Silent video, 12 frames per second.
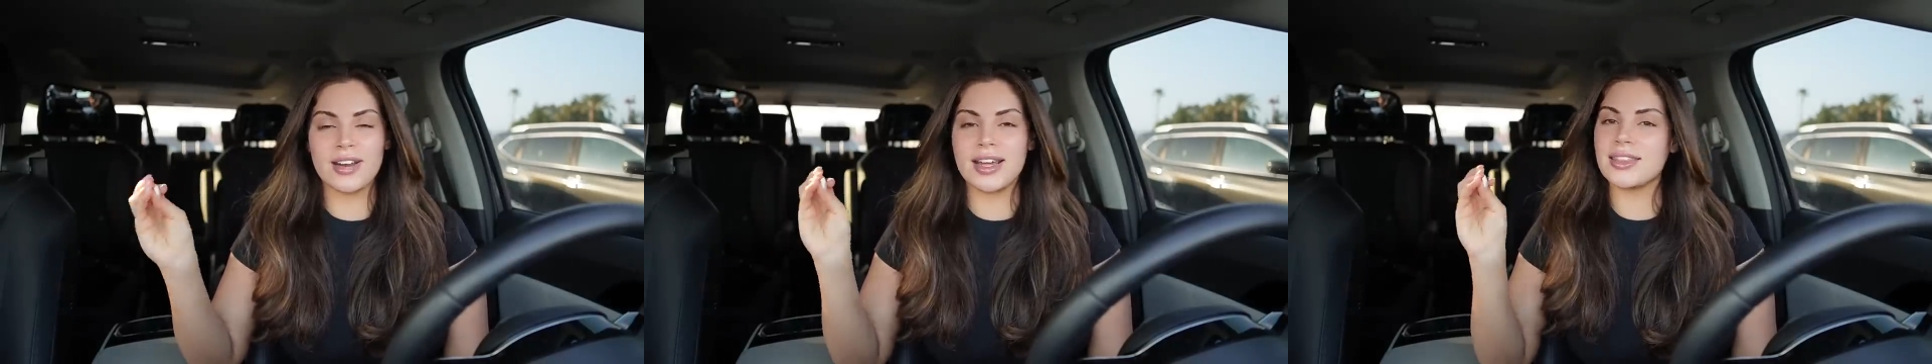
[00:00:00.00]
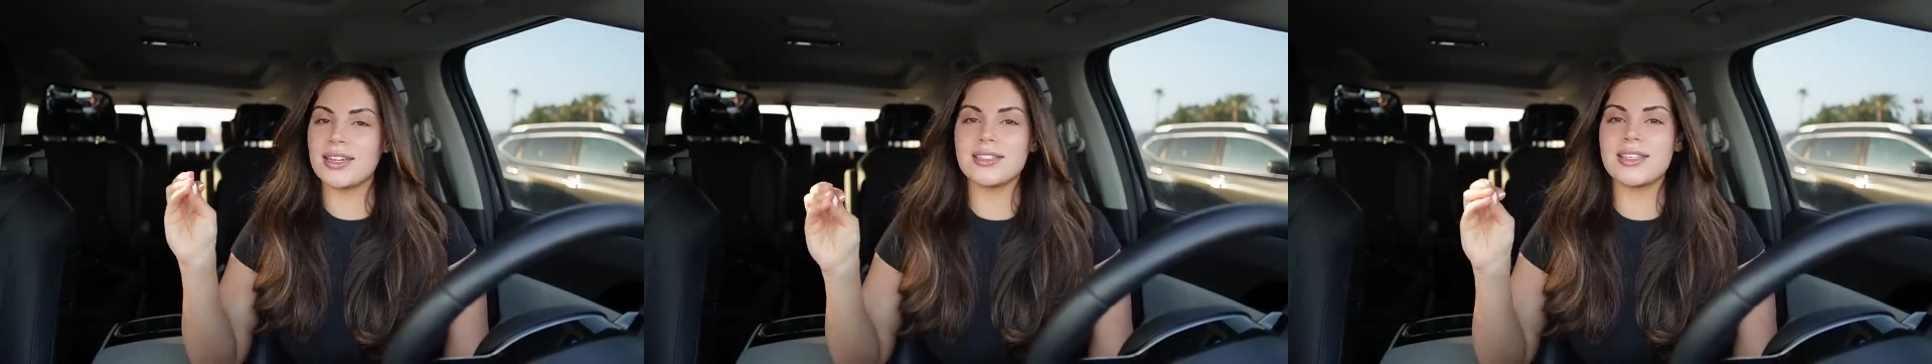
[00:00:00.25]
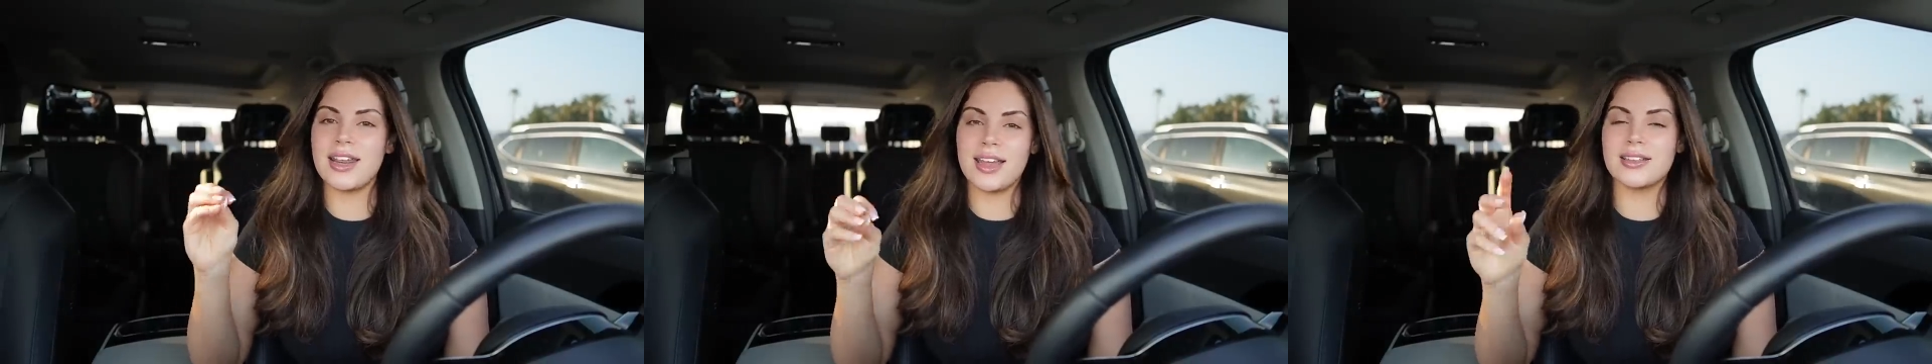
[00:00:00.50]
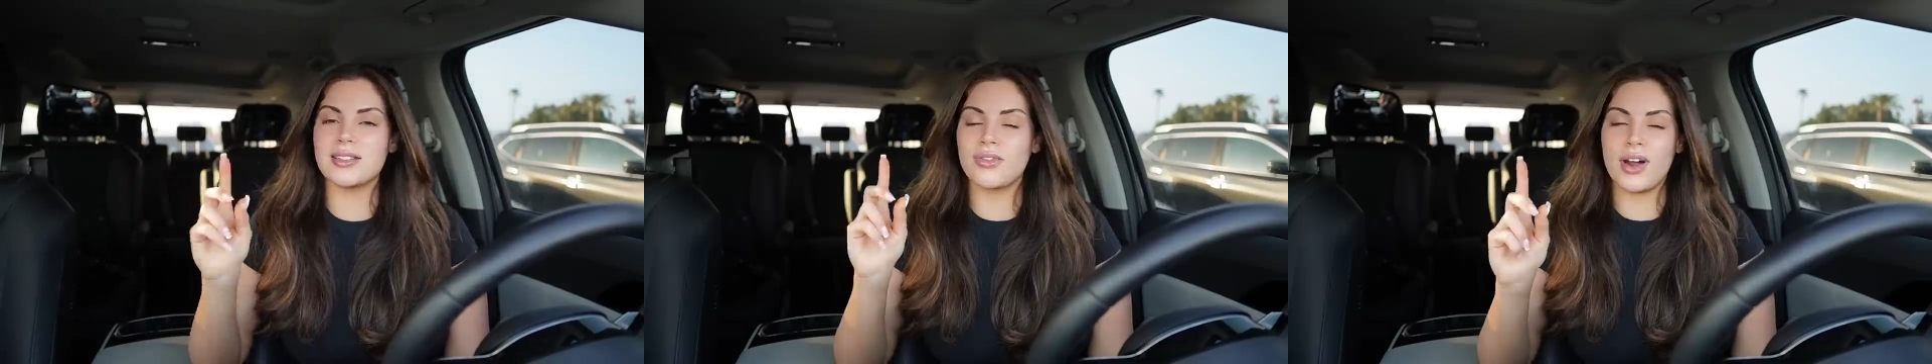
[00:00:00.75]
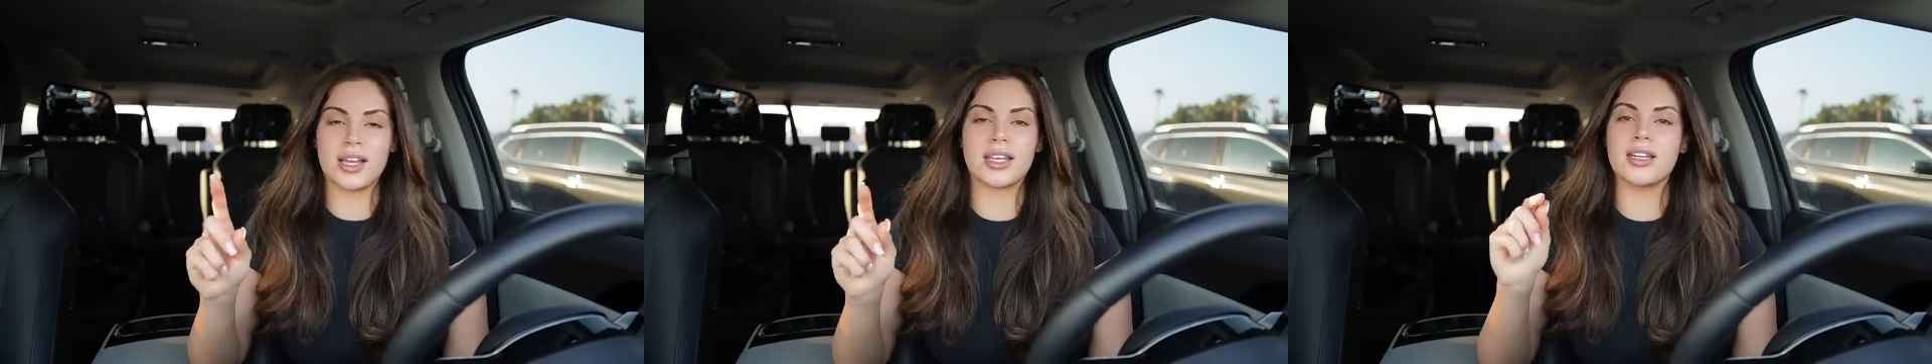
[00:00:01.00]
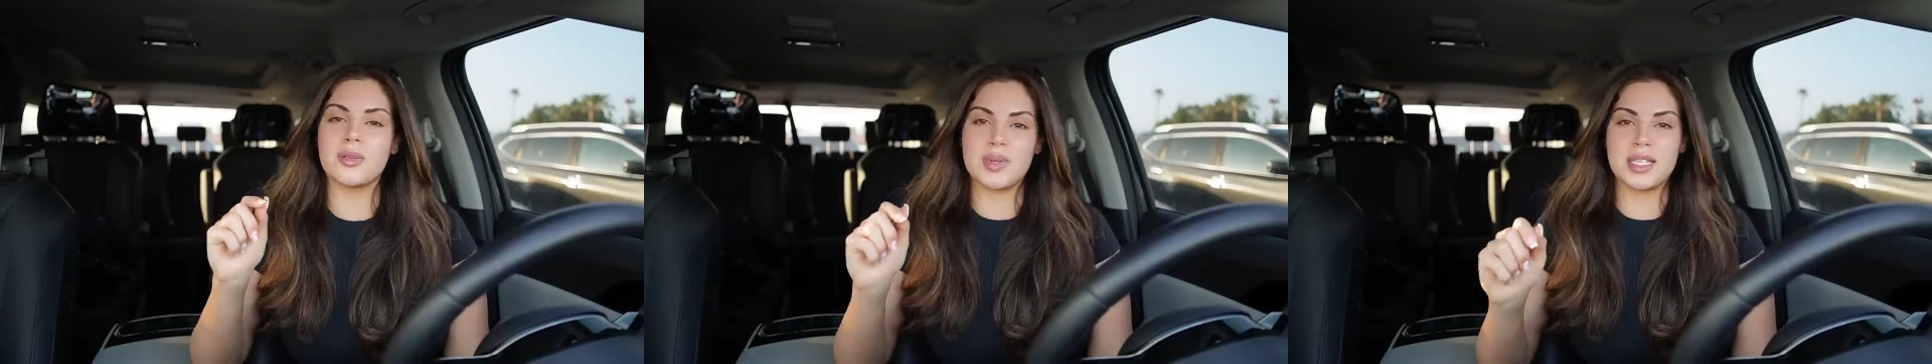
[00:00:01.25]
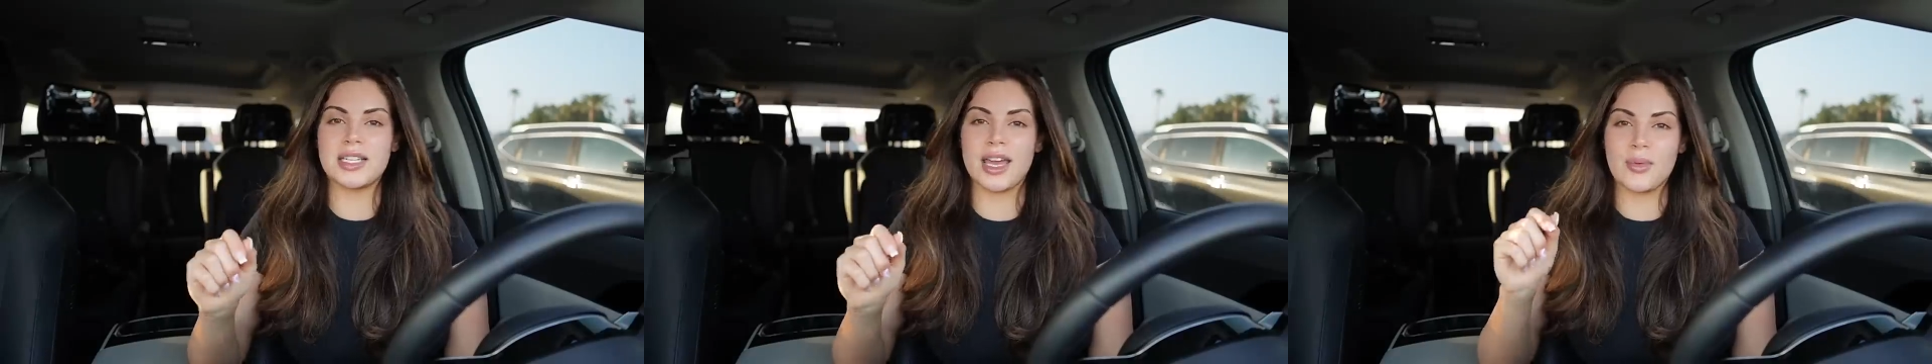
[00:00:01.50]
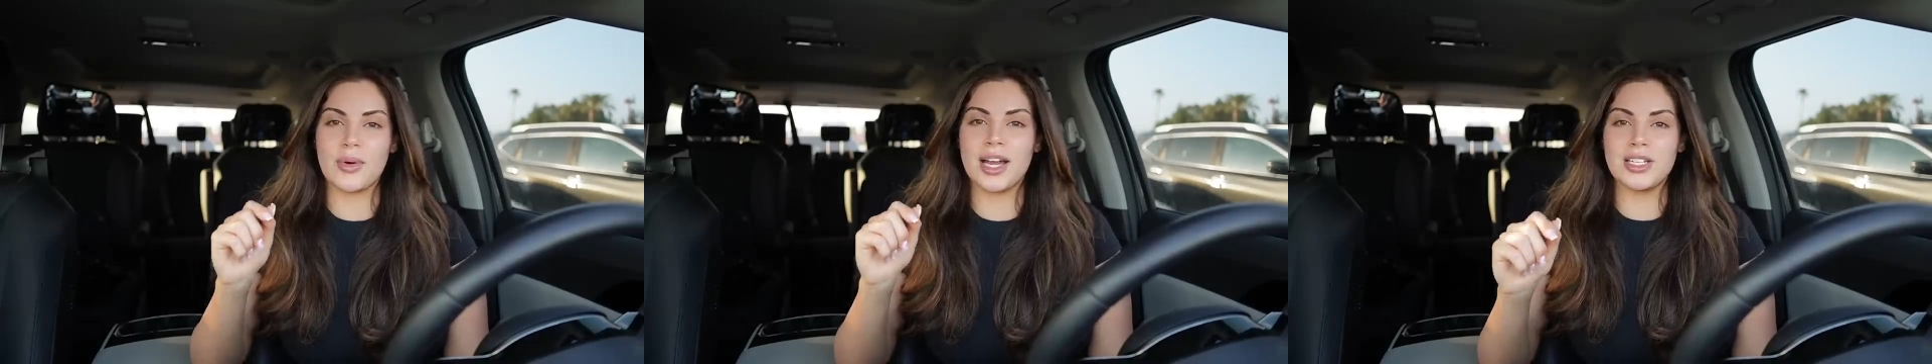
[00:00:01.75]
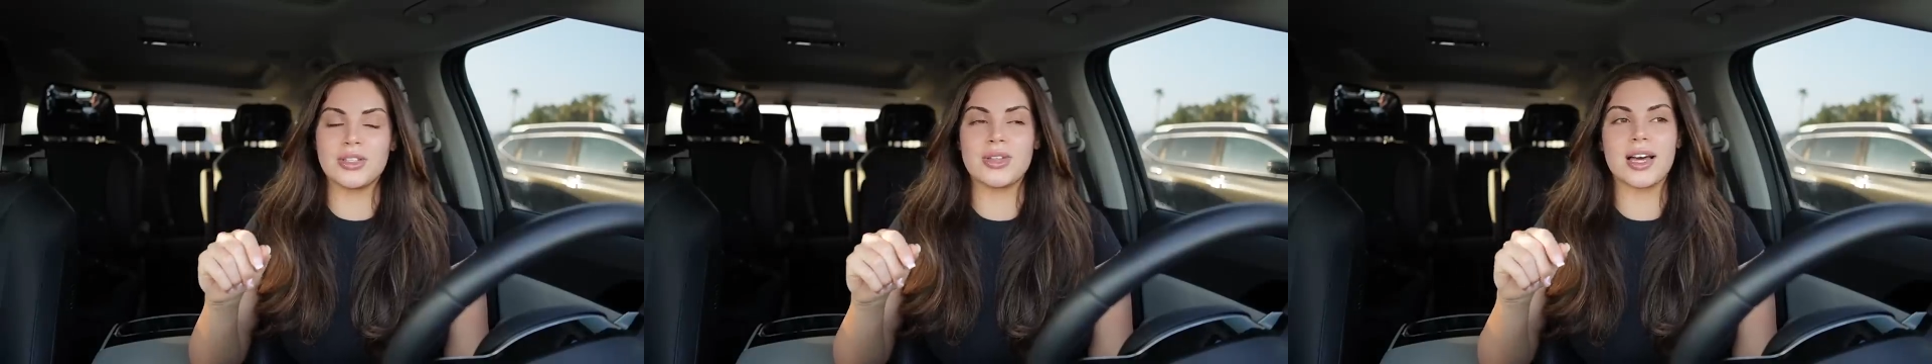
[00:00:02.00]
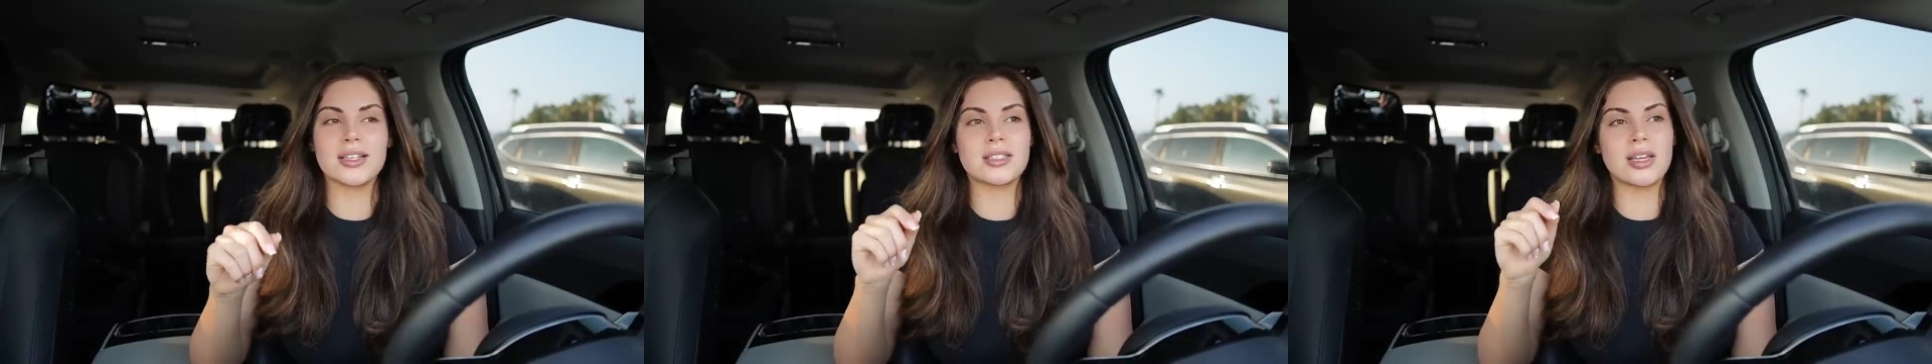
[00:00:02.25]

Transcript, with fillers: and I think today is finally going to be the day where I do that.